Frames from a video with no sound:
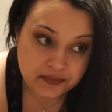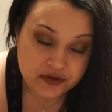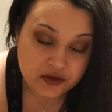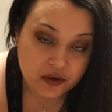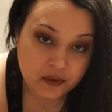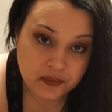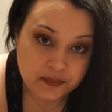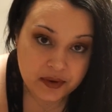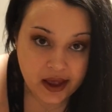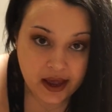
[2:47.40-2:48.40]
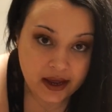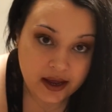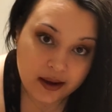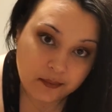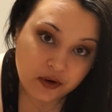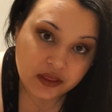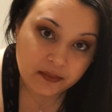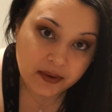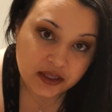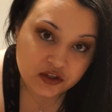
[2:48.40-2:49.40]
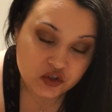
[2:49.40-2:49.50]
So come with me